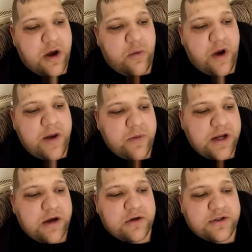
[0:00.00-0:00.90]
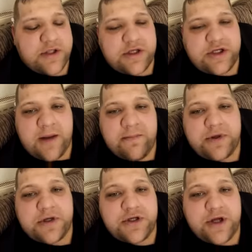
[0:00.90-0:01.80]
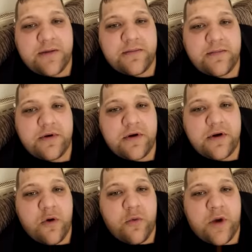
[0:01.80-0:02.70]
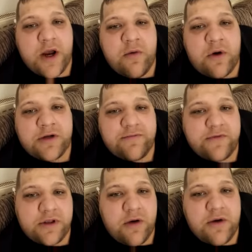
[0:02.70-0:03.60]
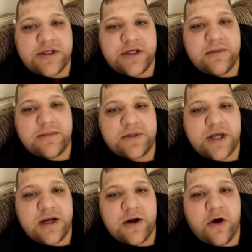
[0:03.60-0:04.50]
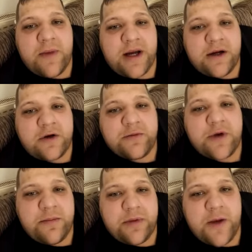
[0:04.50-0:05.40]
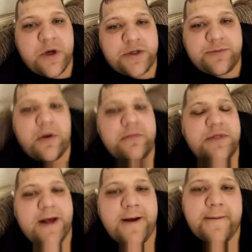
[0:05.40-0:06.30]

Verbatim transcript: When we go to the championship, we're one of the lower teams saying, oh my God, we're playing West Brom today.